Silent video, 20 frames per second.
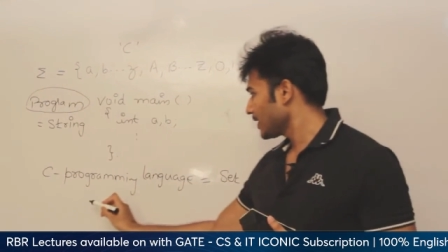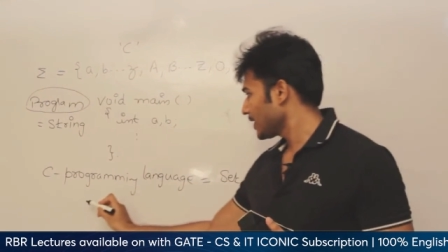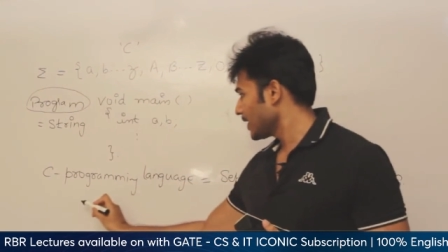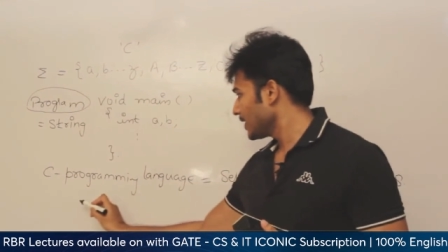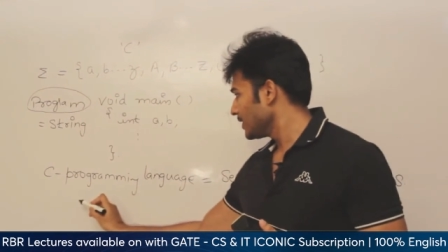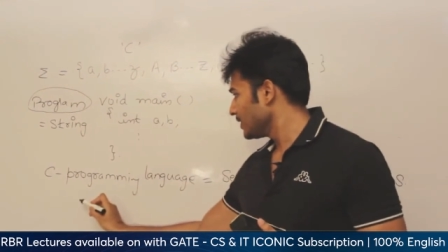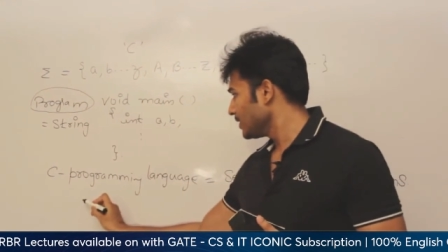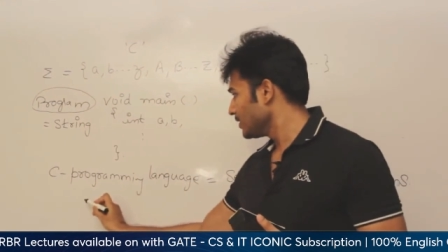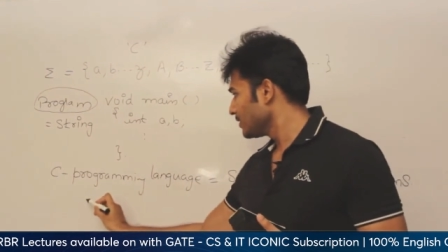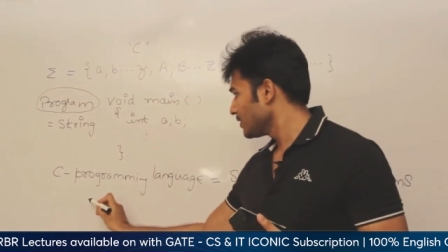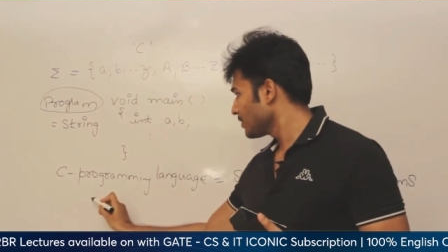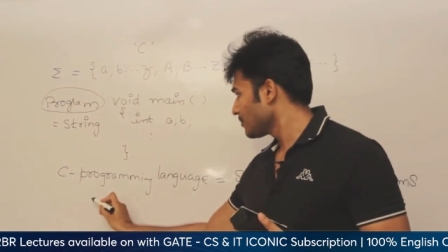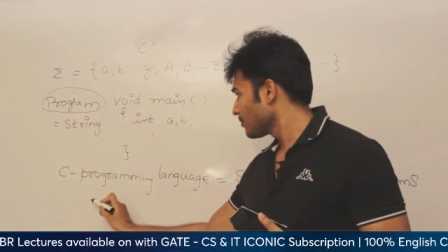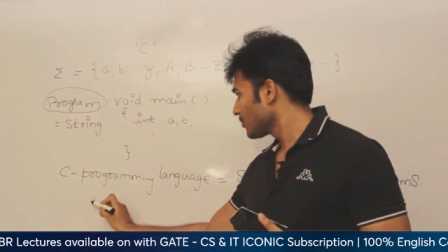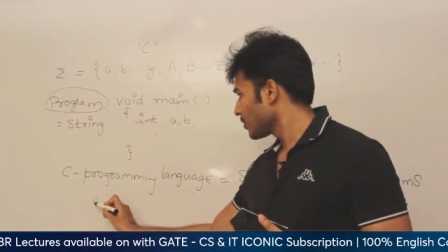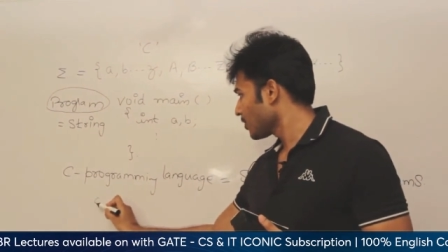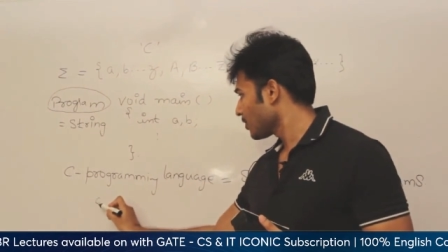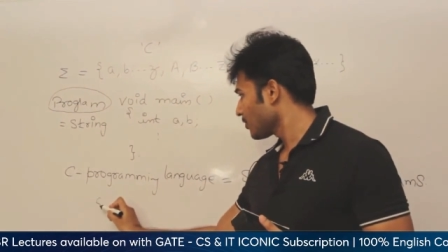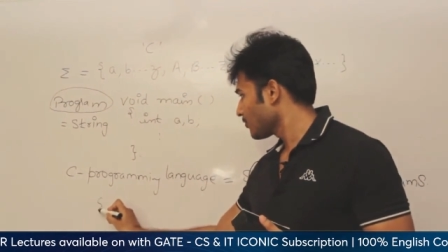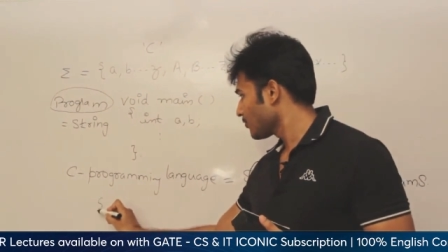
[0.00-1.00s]
write any
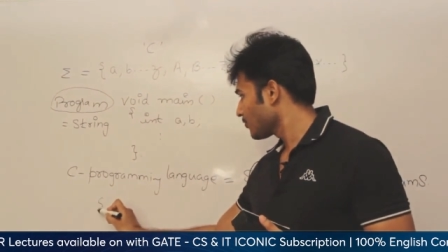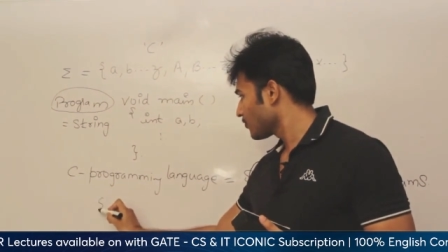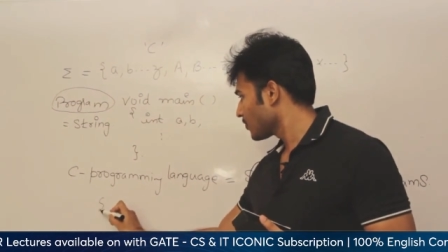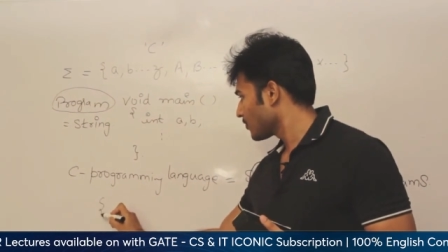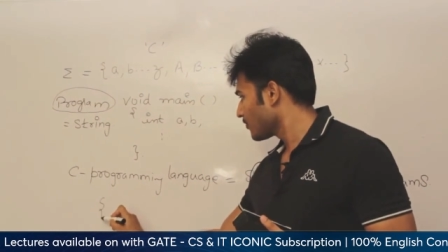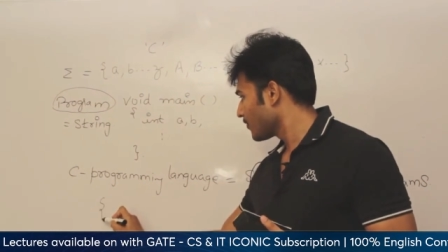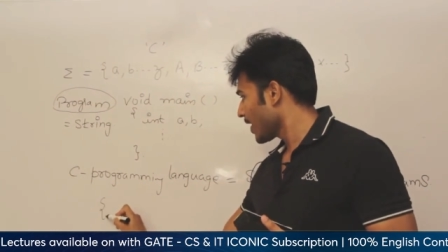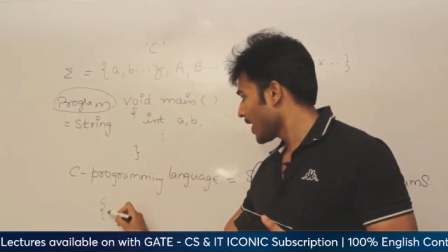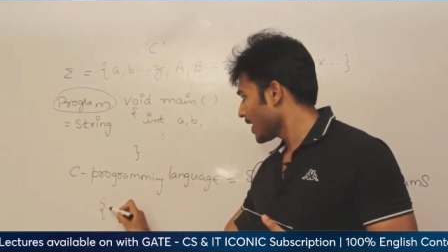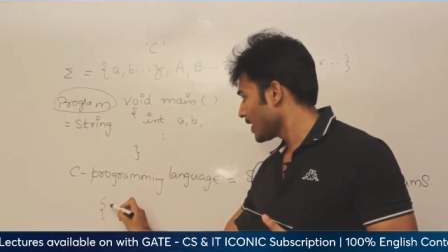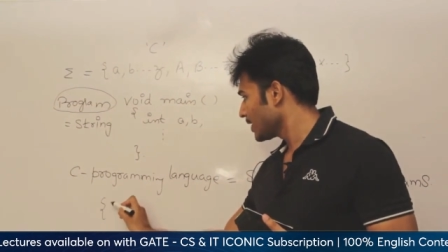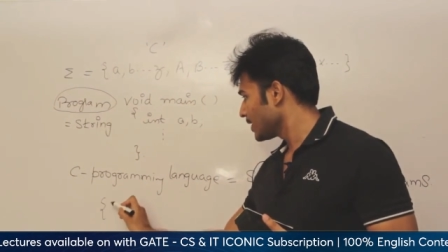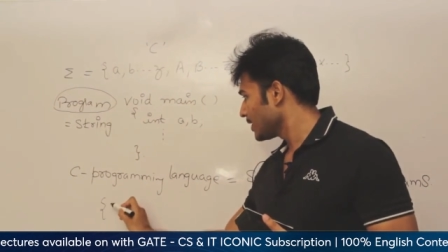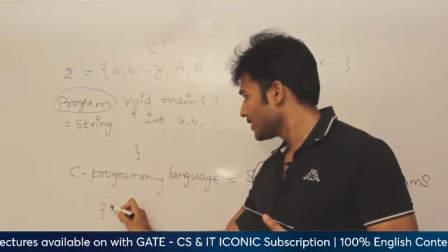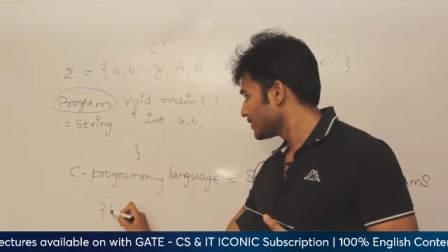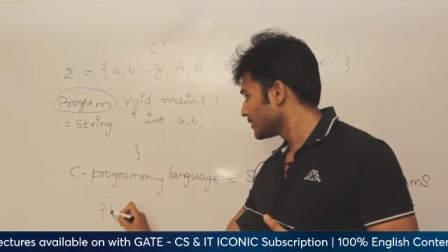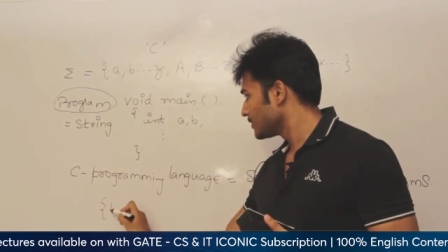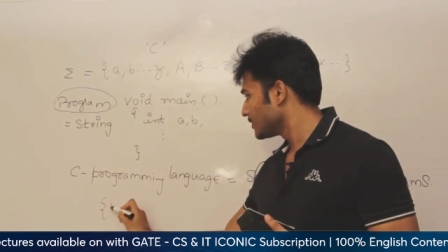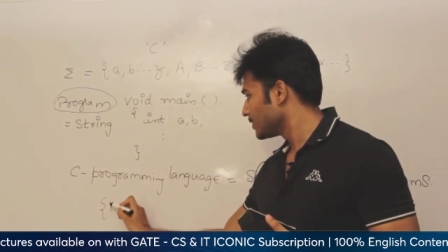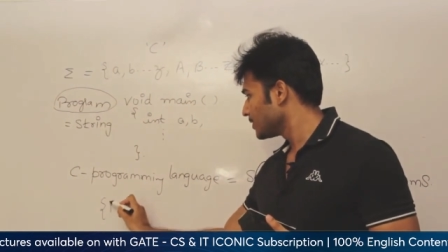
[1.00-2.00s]
number of
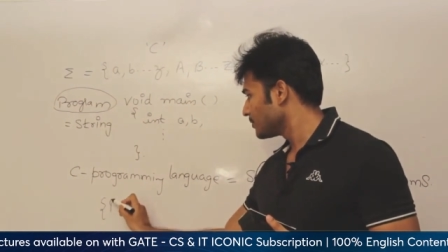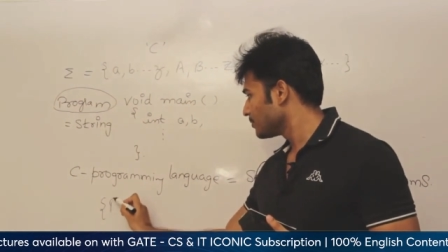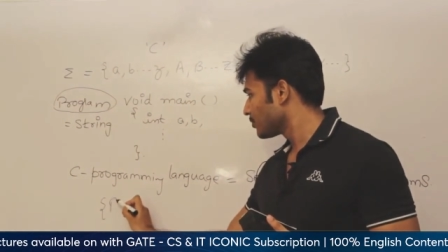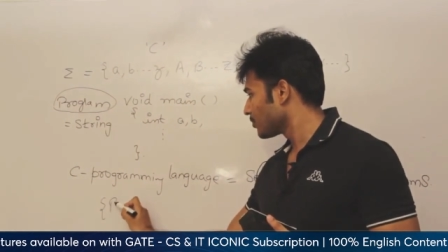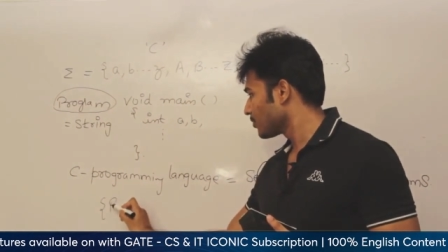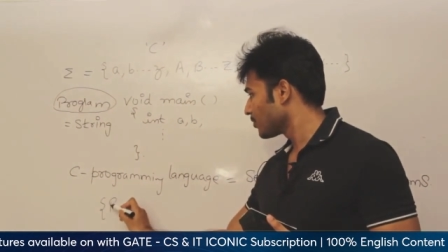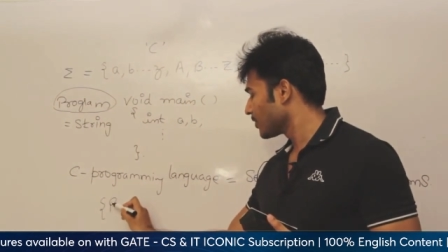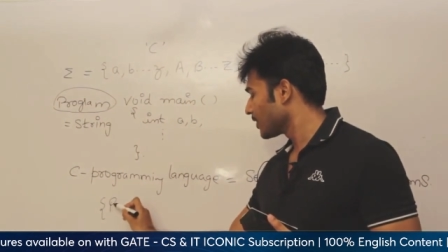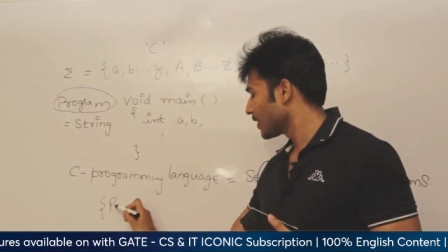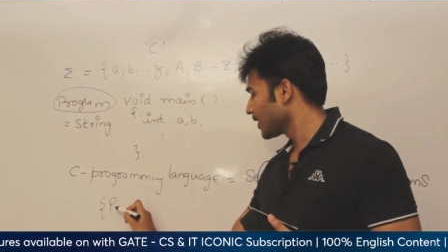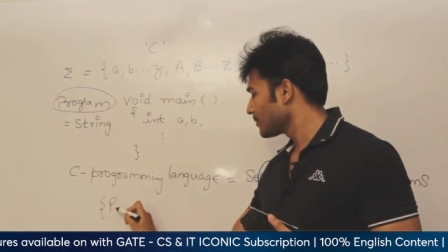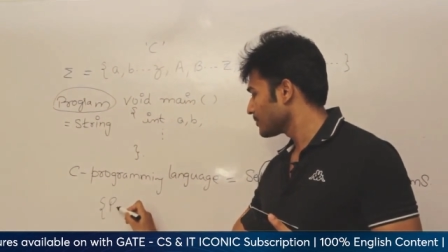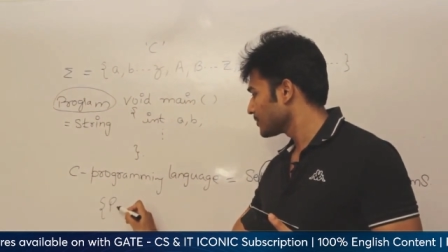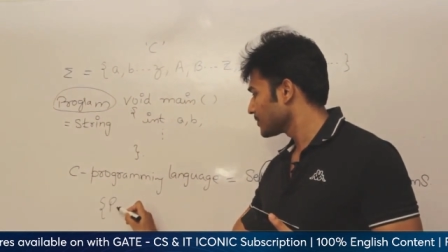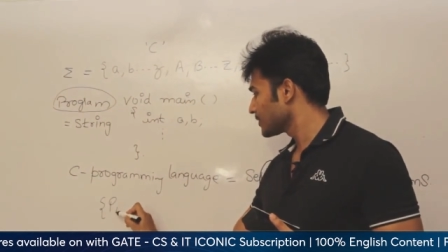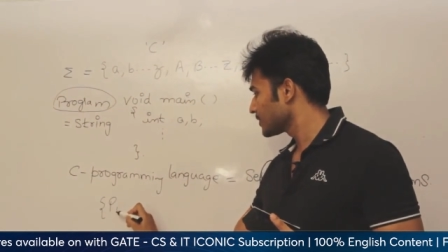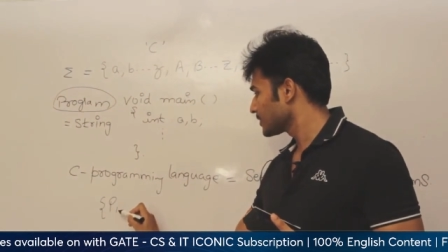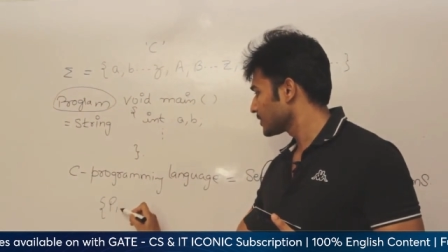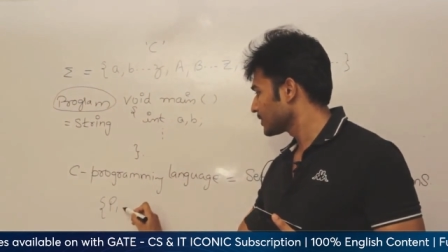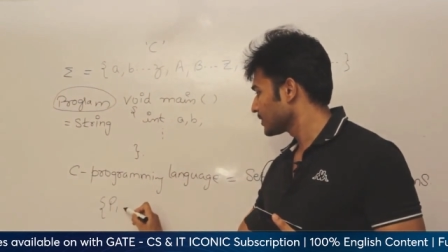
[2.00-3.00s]
valid C
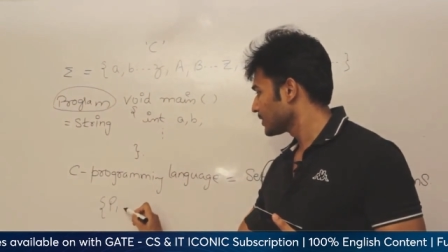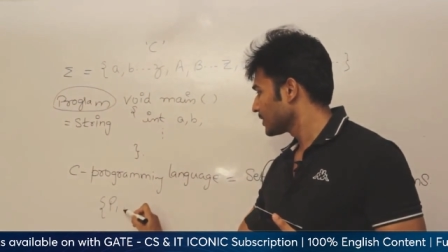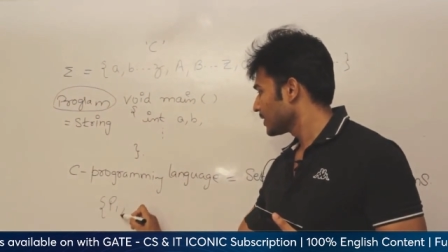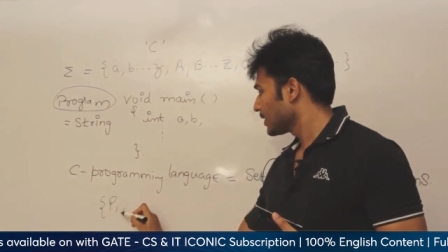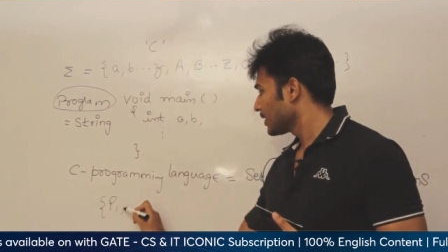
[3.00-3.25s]
programs,